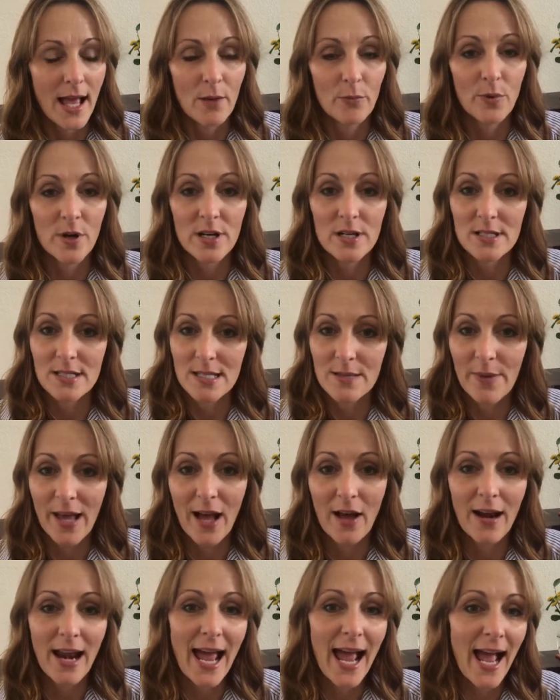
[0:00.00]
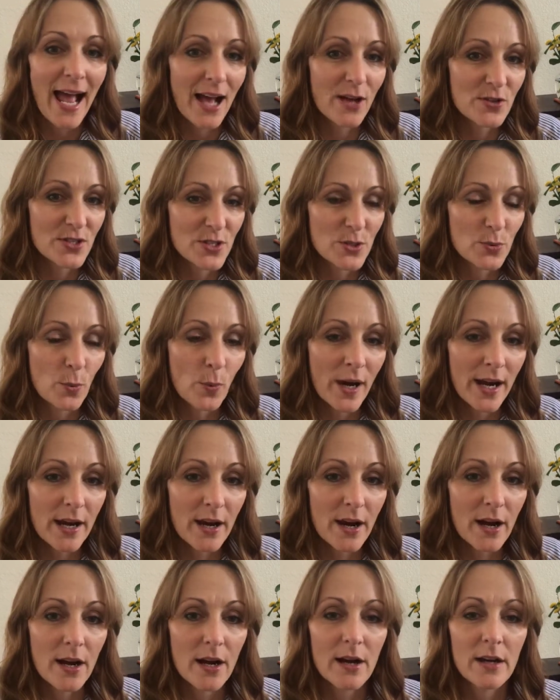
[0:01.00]
where it's about
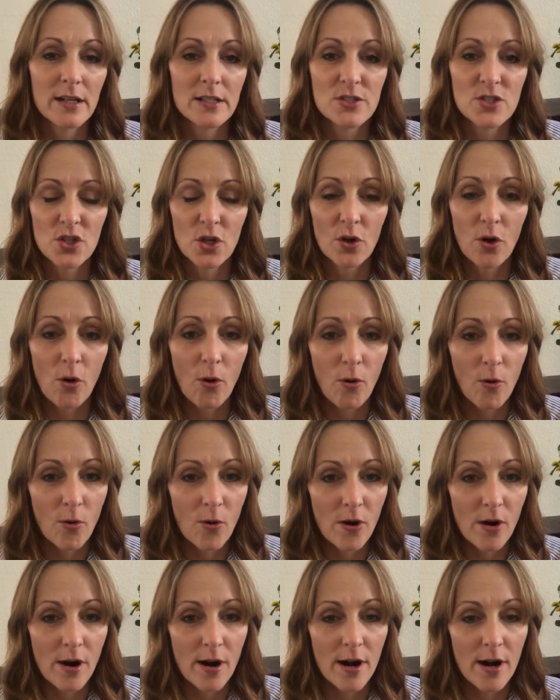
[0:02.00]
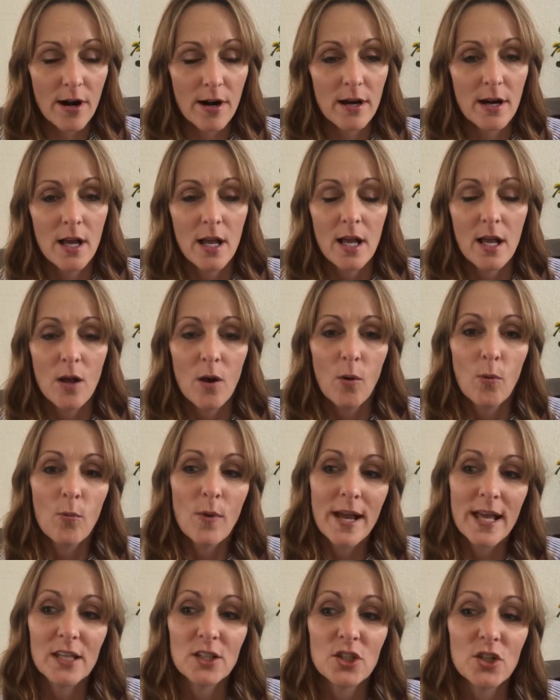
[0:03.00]
houseware and decor,
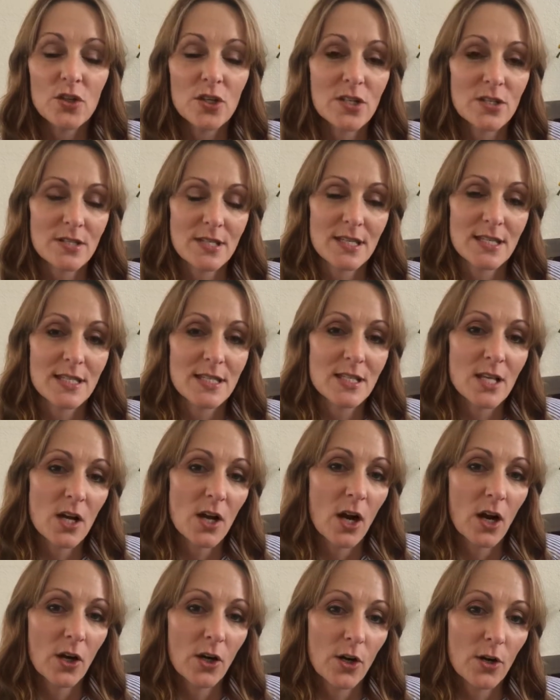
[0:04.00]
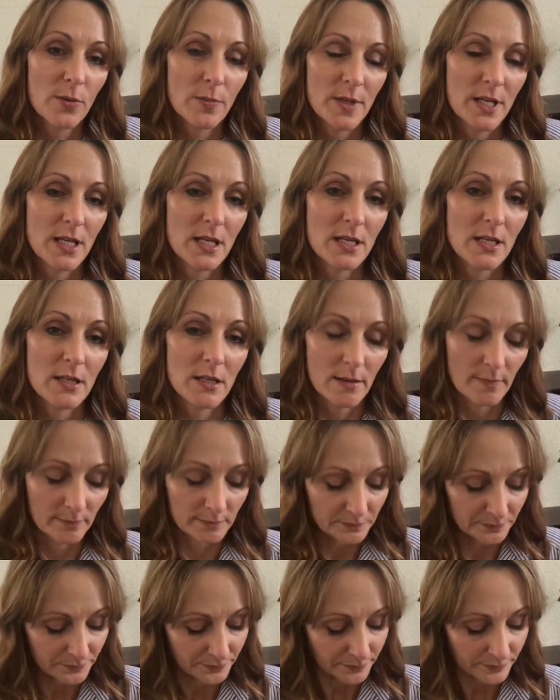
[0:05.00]
when yours is
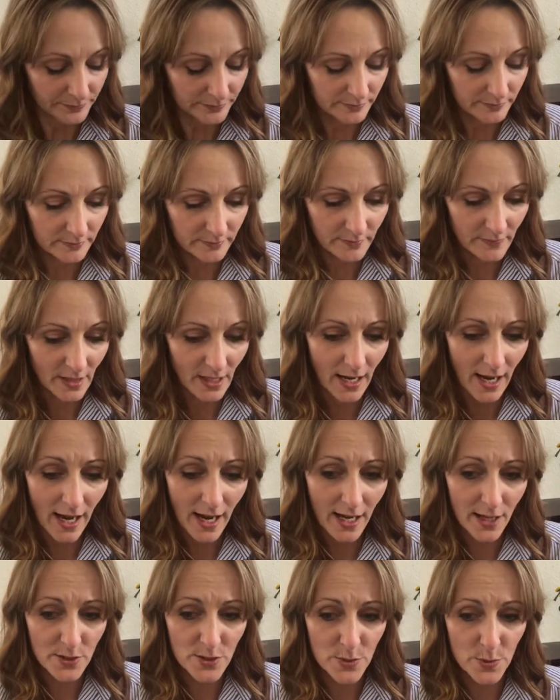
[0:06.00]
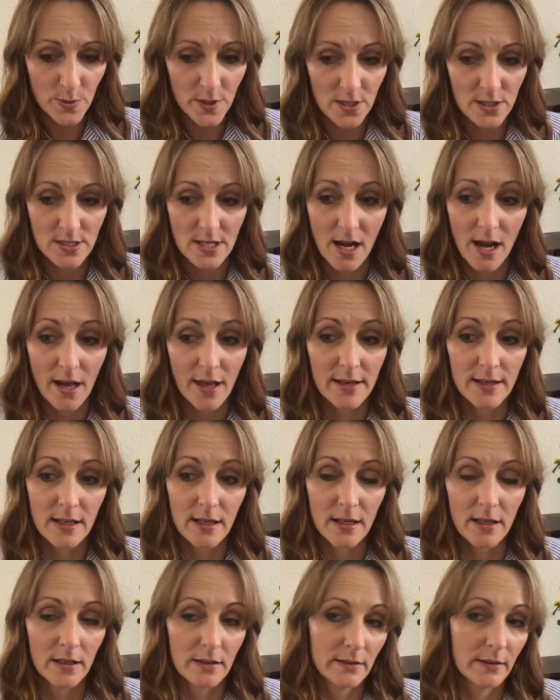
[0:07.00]

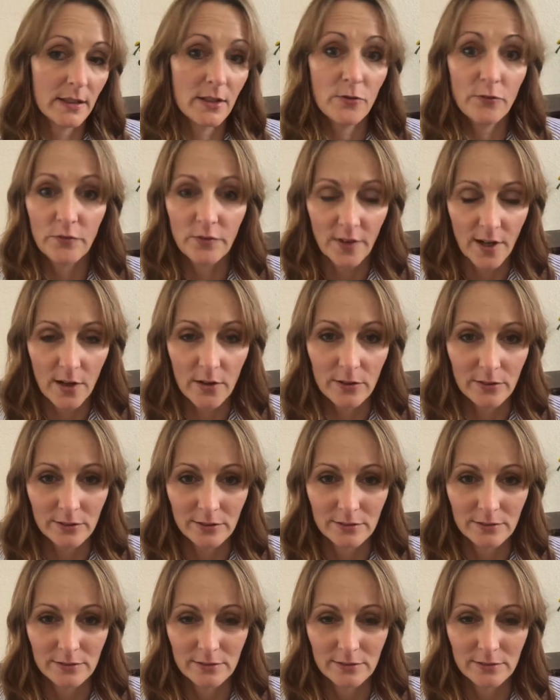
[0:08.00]
urbanhouseware.info,